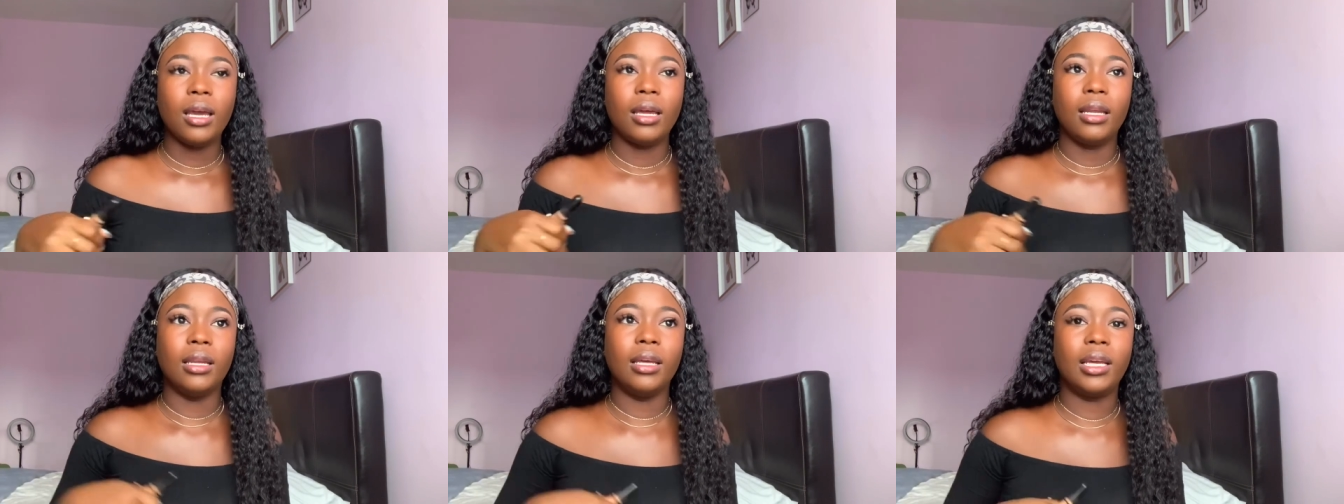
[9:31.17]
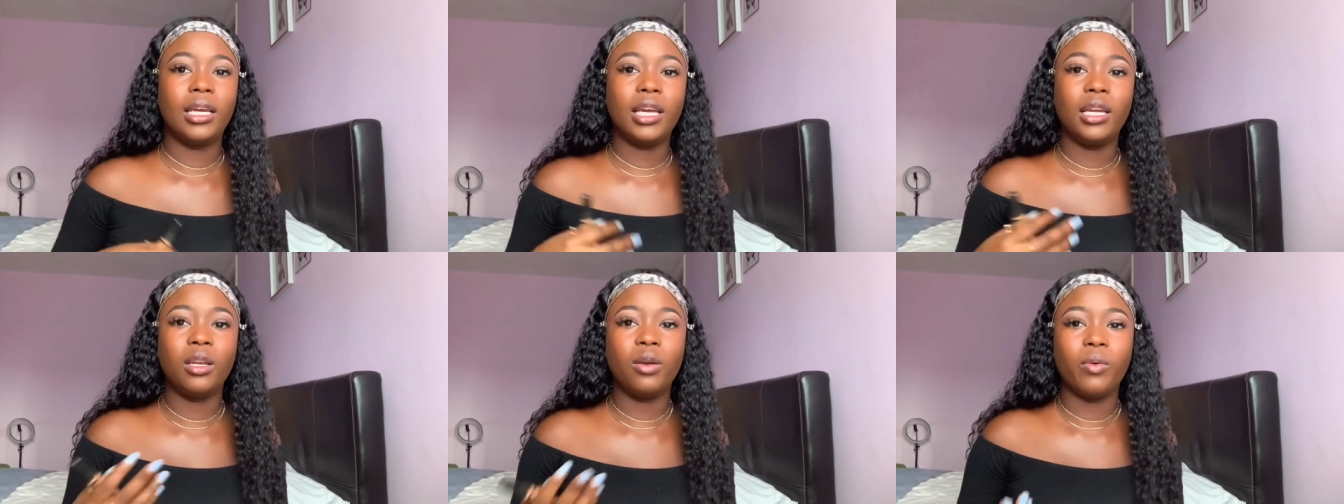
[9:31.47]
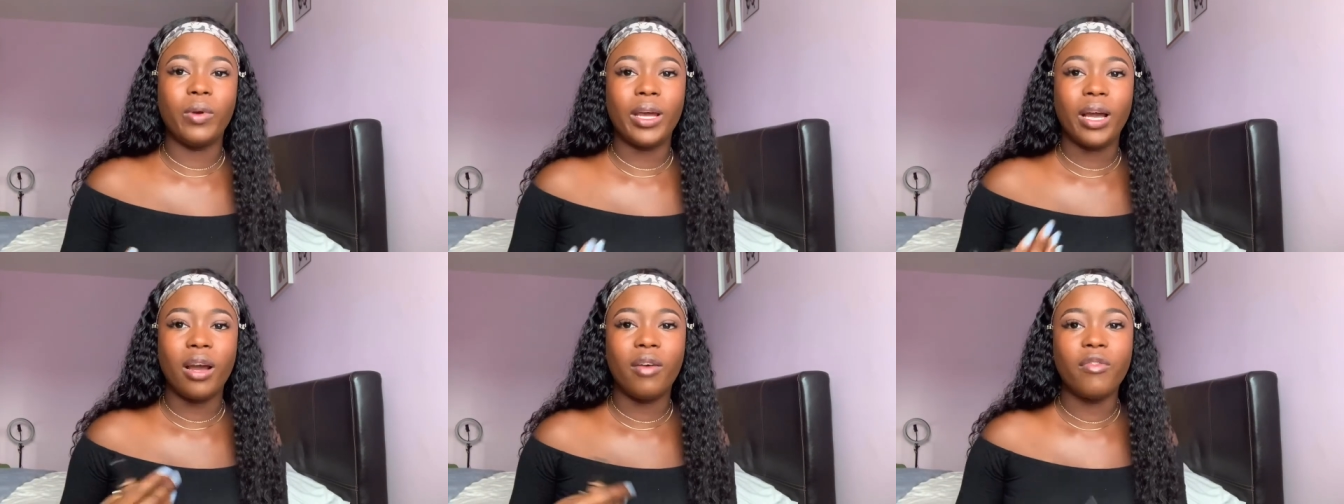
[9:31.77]
the kidney
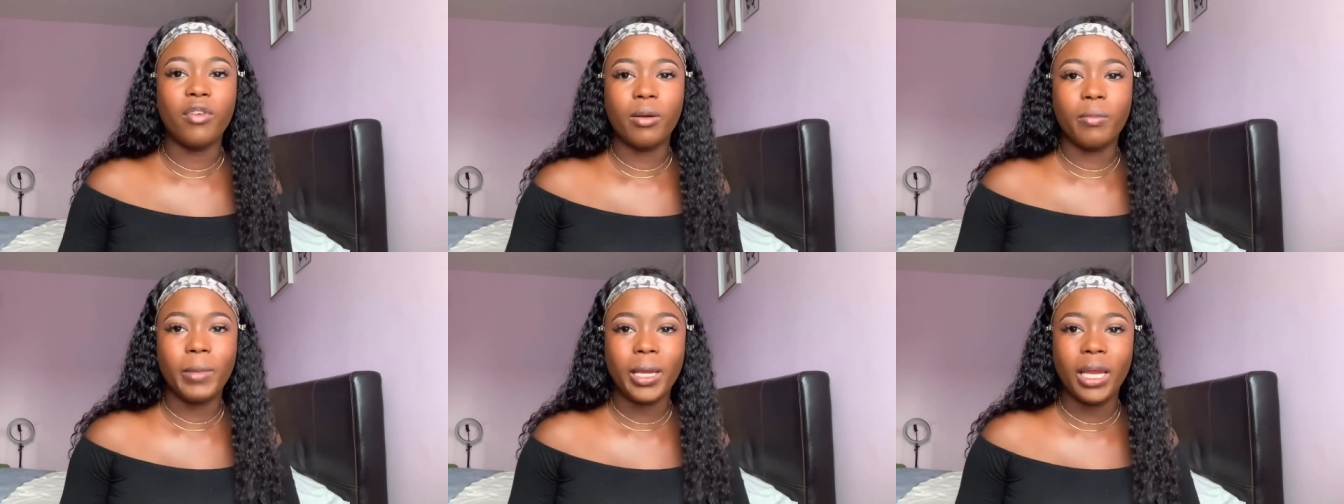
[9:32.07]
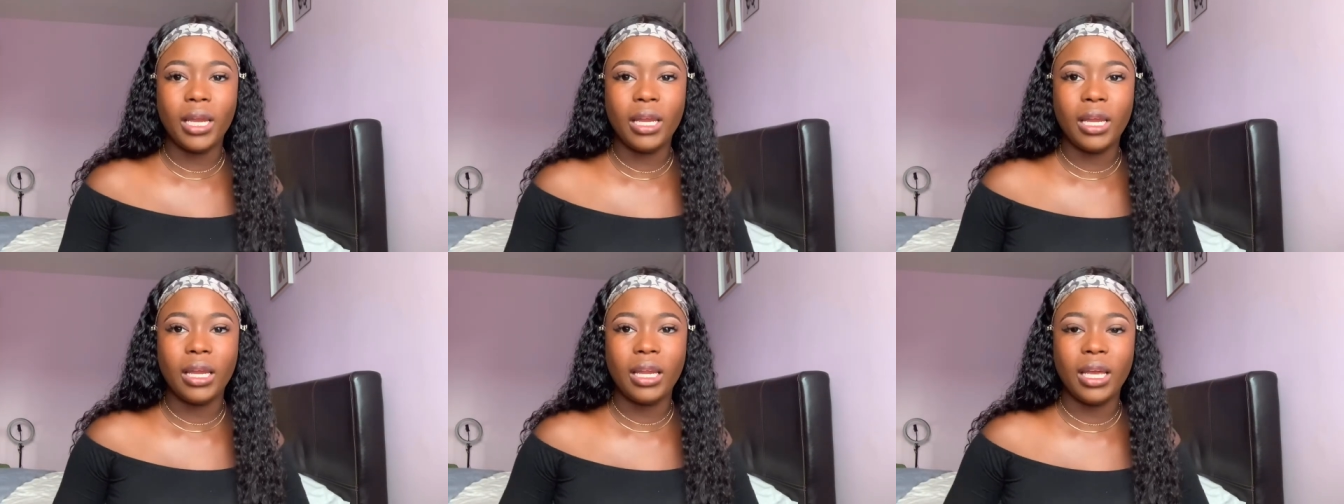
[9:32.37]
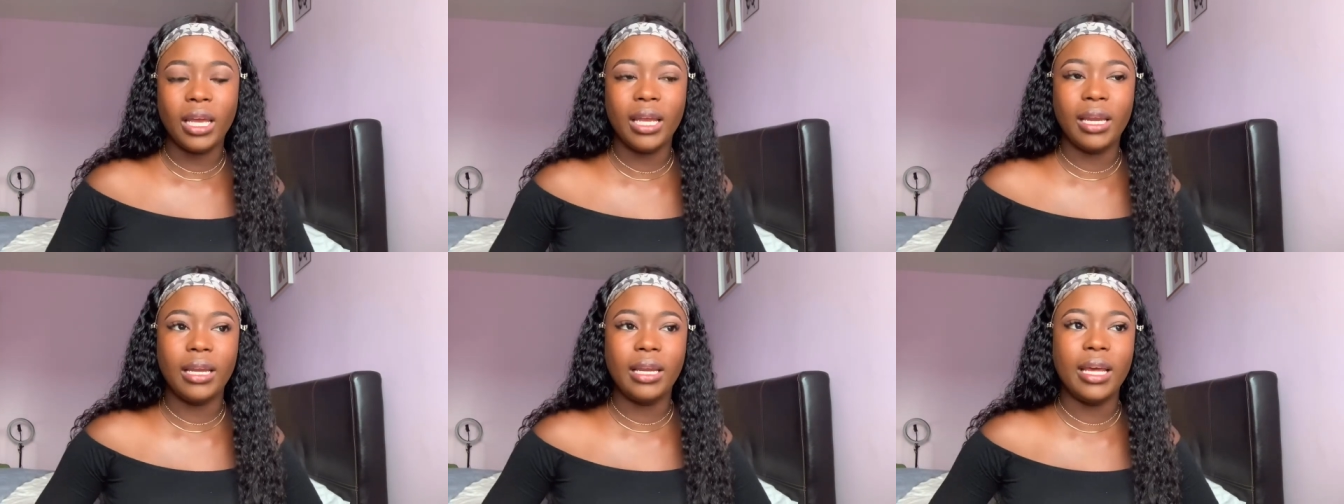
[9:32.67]
we have remaining,
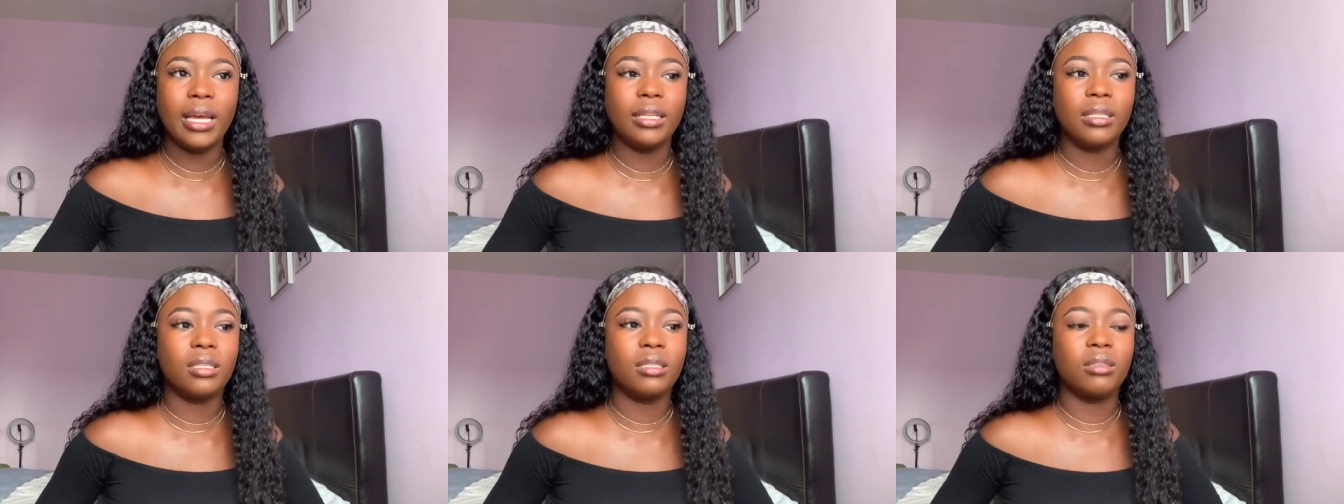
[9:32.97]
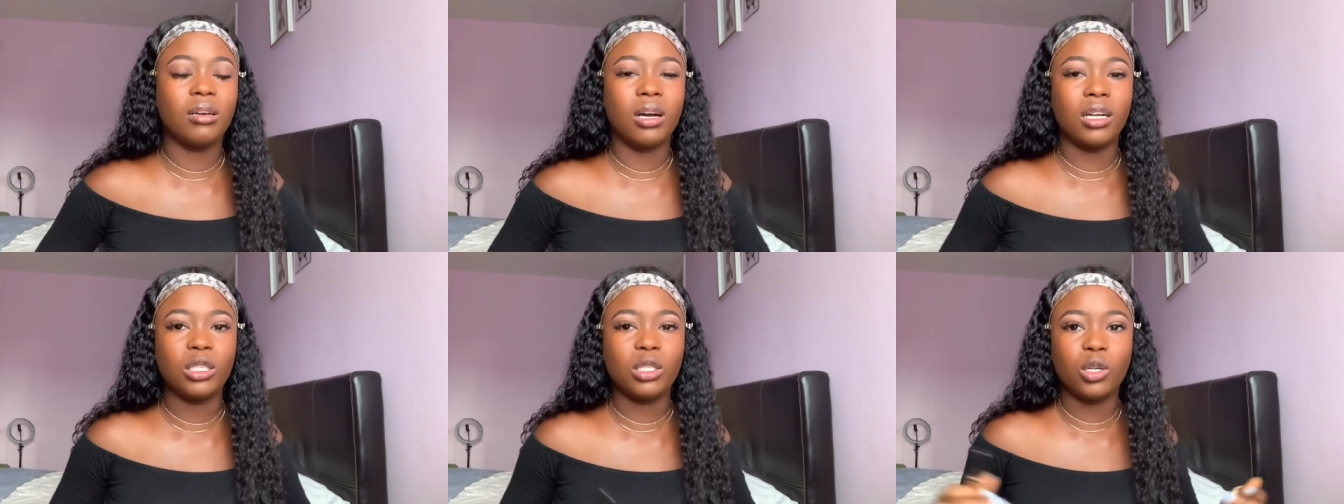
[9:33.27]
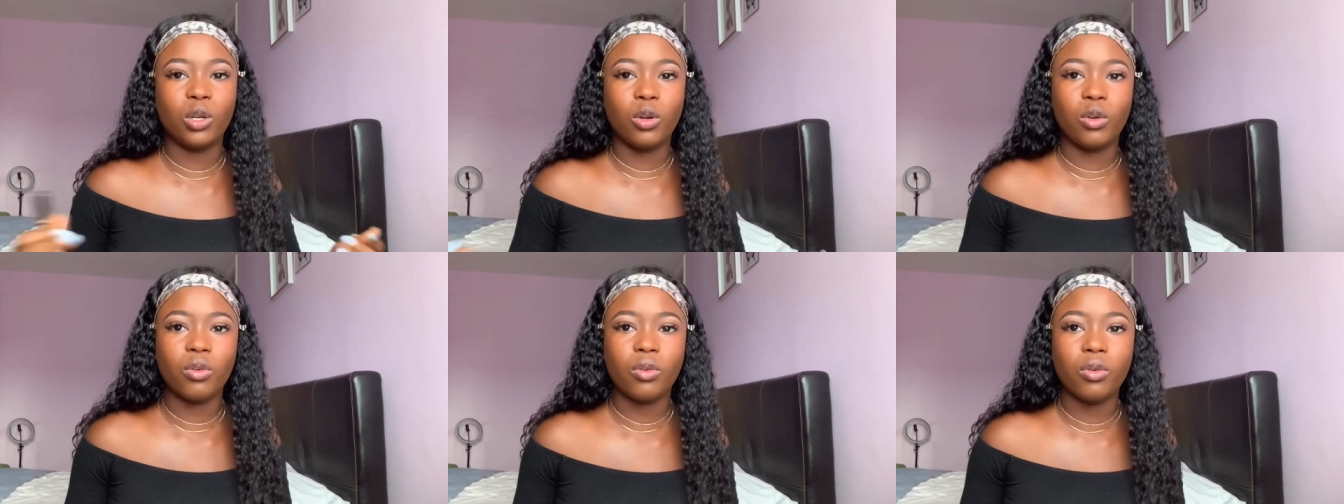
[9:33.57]
it then start to
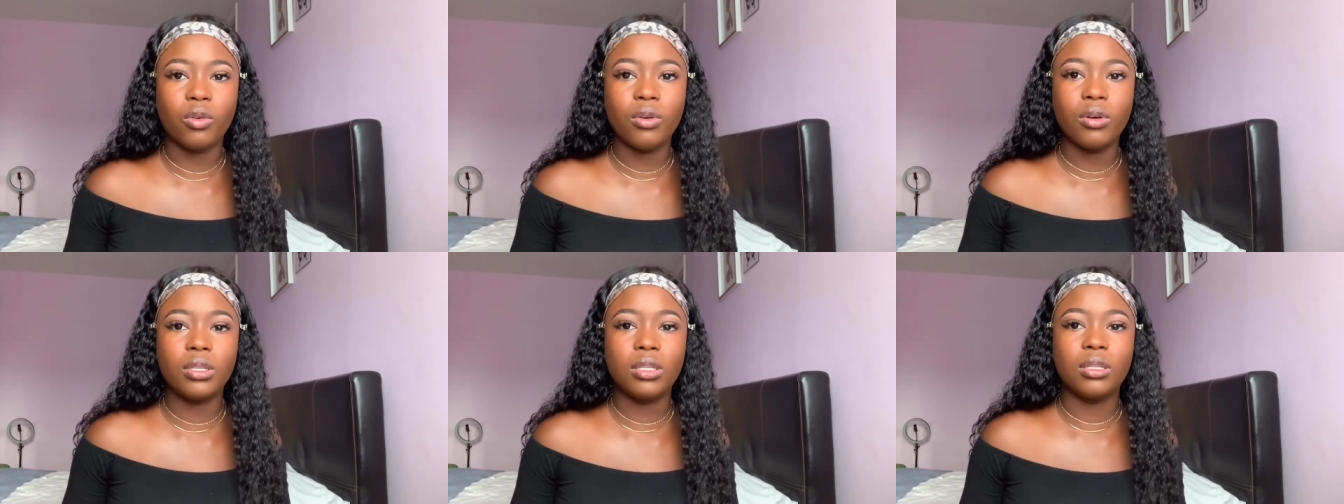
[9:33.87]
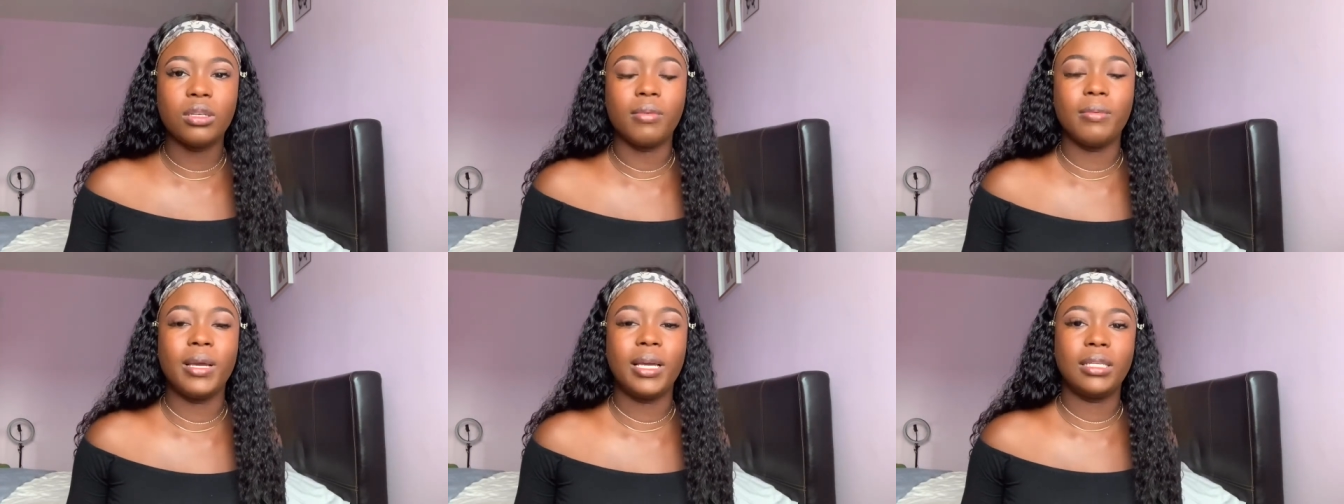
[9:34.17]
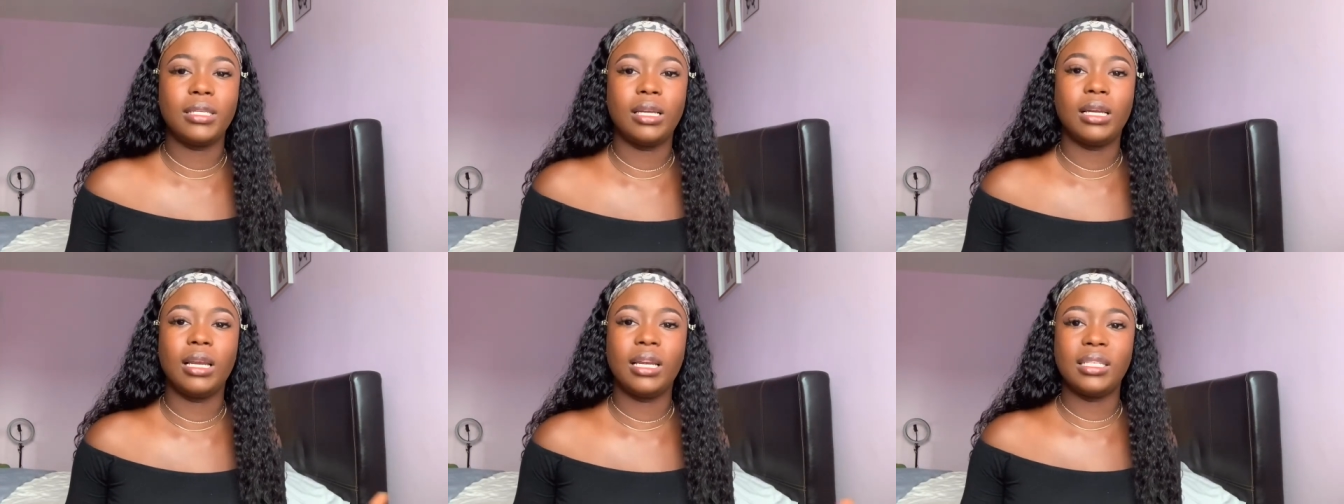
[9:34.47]
grow to
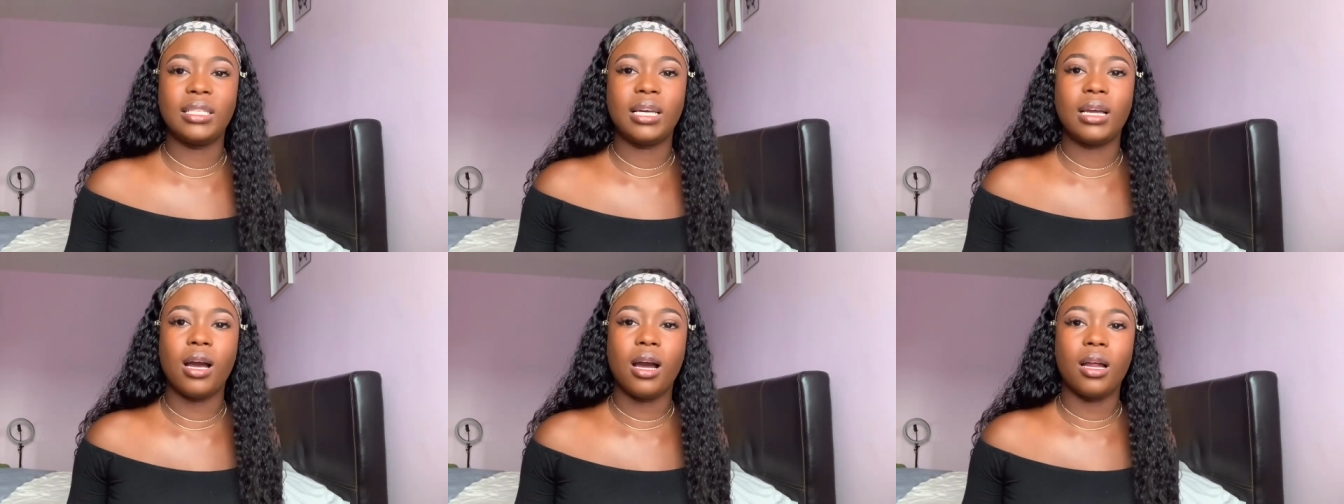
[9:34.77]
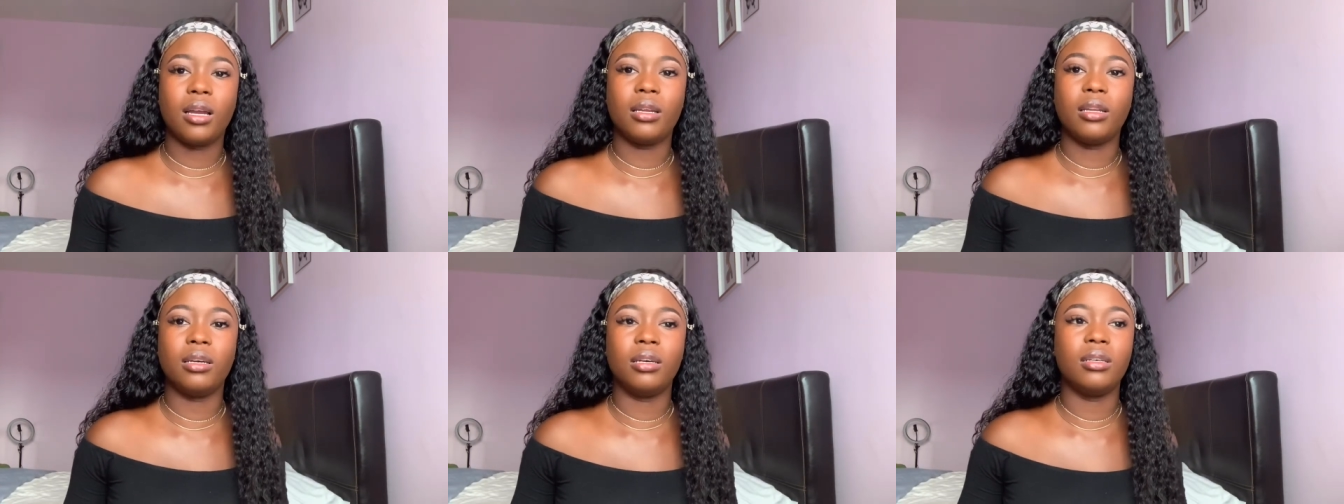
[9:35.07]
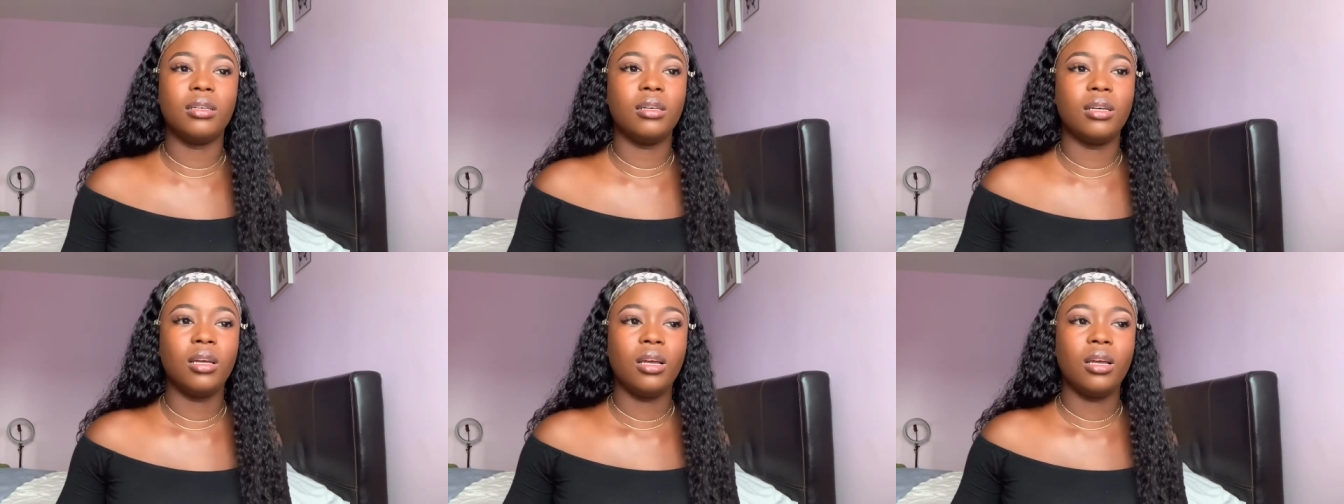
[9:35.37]
basically take on the